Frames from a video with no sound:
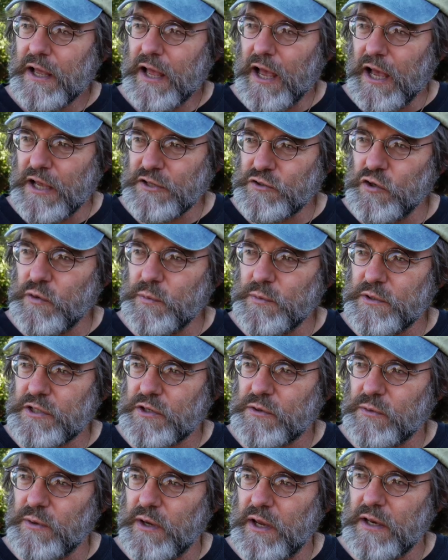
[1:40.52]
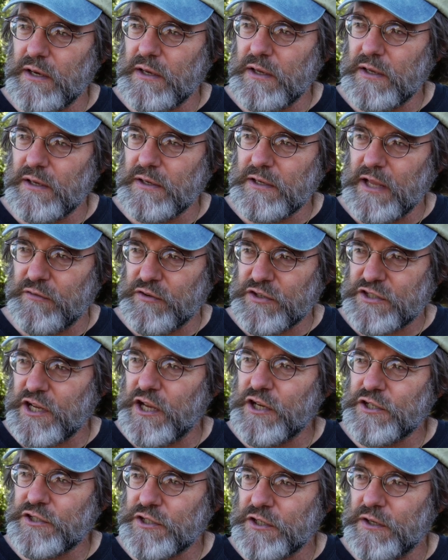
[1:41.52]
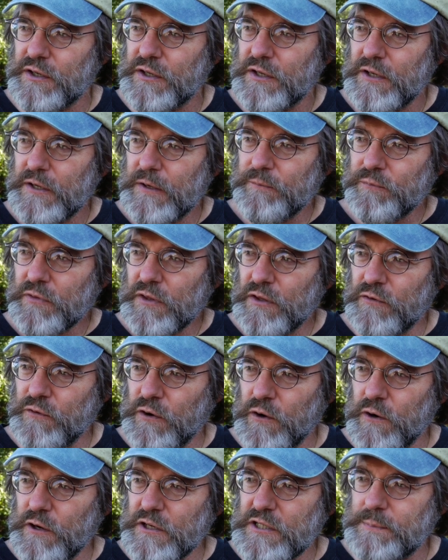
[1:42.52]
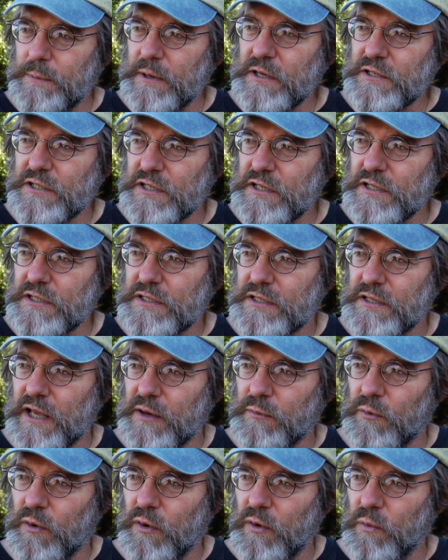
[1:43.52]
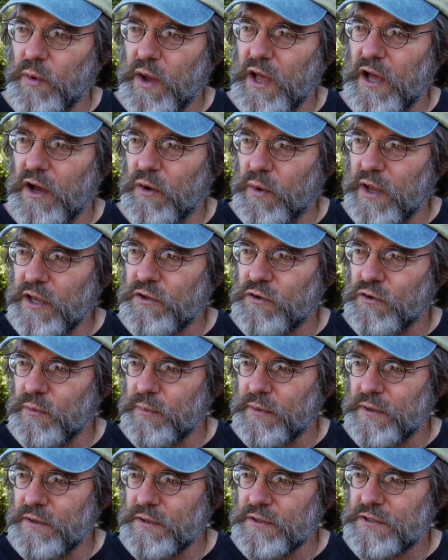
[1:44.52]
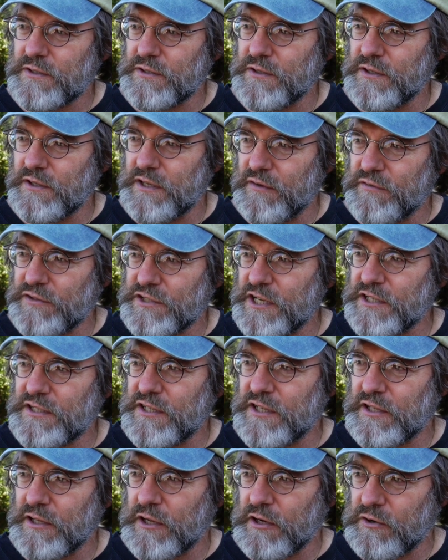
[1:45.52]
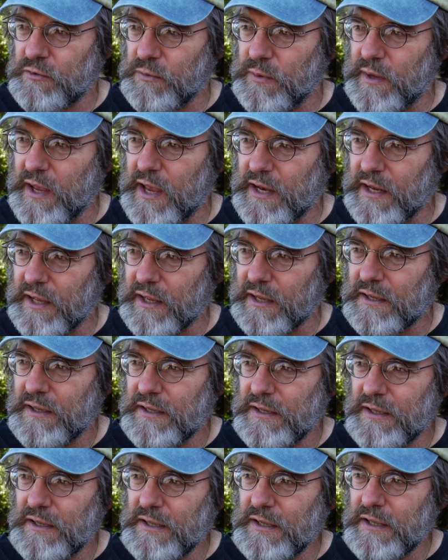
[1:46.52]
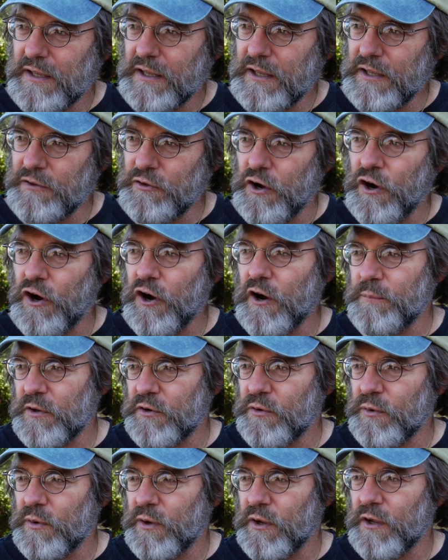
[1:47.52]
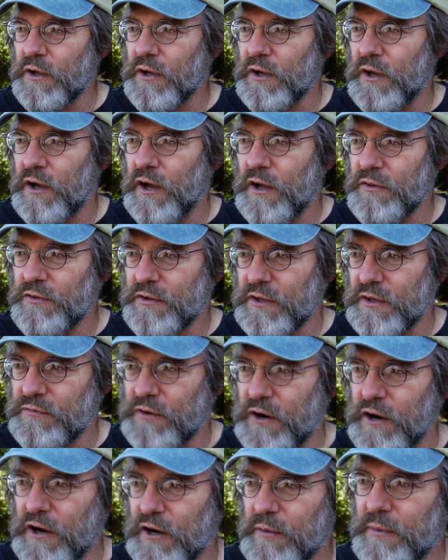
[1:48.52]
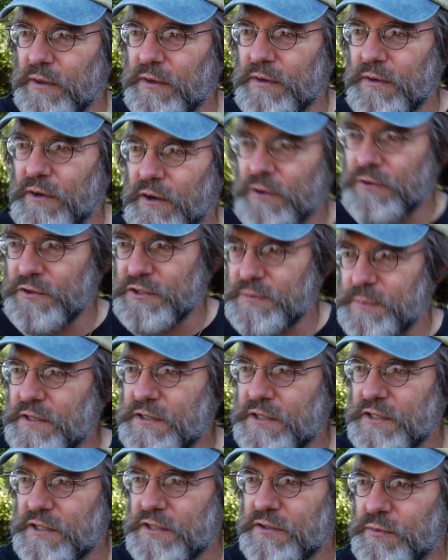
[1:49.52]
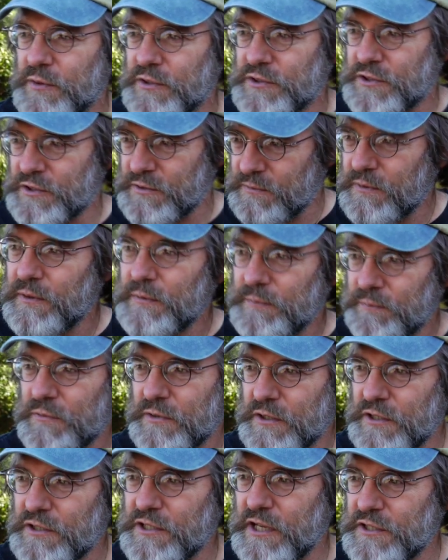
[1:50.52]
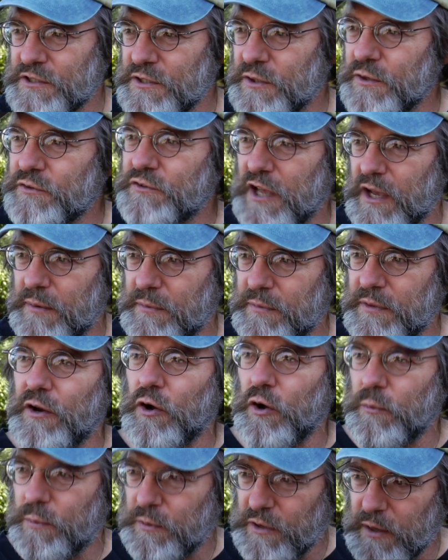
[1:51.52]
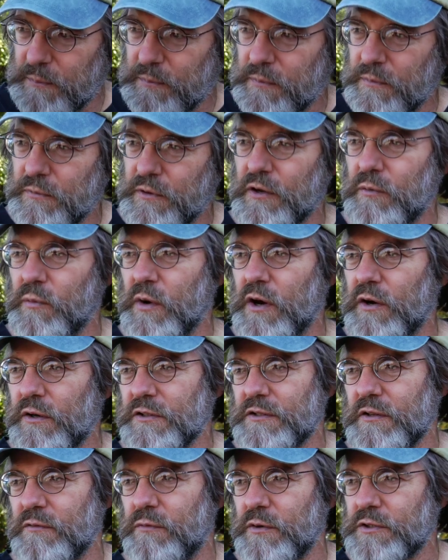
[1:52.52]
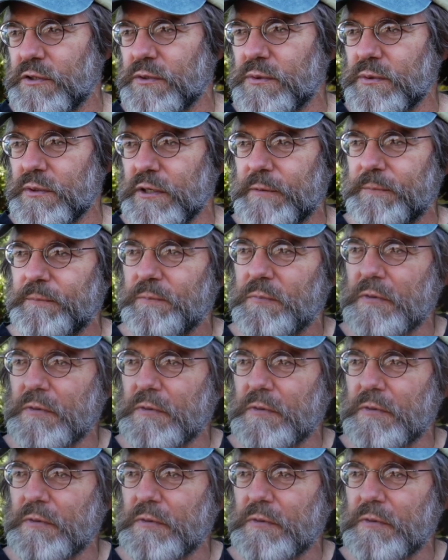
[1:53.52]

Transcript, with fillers: As humans create devastation, the very species that will awake humans to the devastation that they're creating and the harm they're doing on the environment are the species which contain psilocybin that open up the awareness of what you're doing.